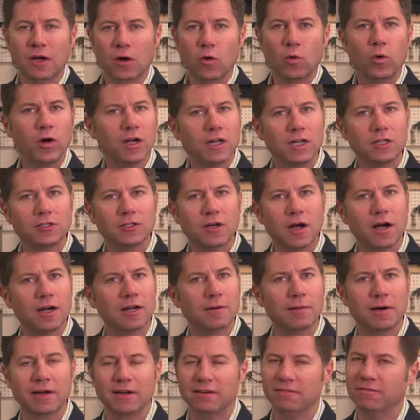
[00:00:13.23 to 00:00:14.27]
we're going to talk
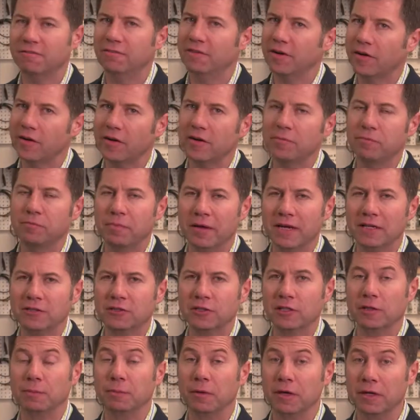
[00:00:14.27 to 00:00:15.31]
about a very
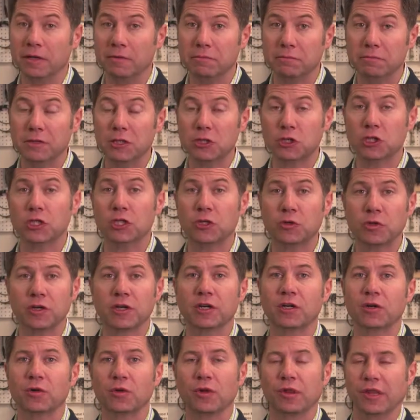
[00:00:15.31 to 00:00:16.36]
basic but
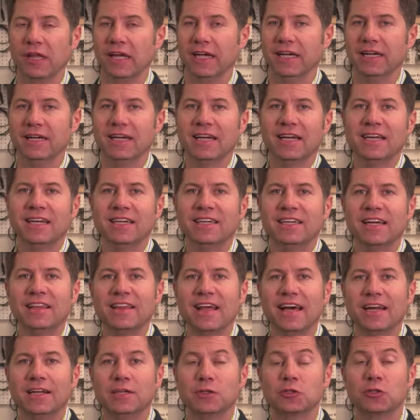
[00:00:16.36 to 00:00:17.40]
mission-critical thing, and
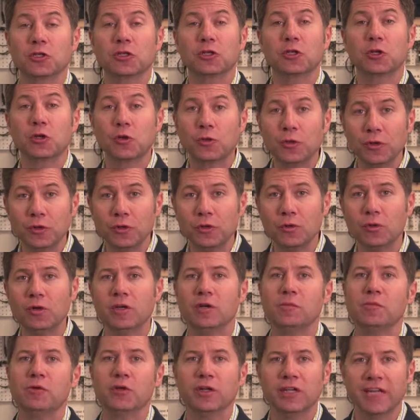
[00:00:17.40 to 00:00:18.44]
that is crew
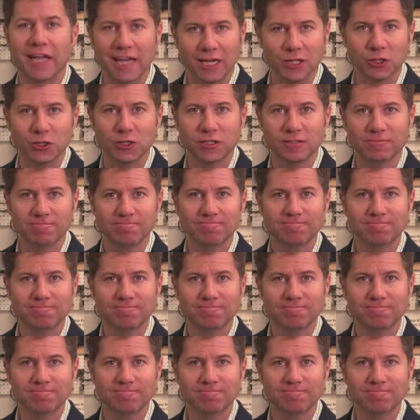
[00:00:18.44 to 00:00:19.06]
communication.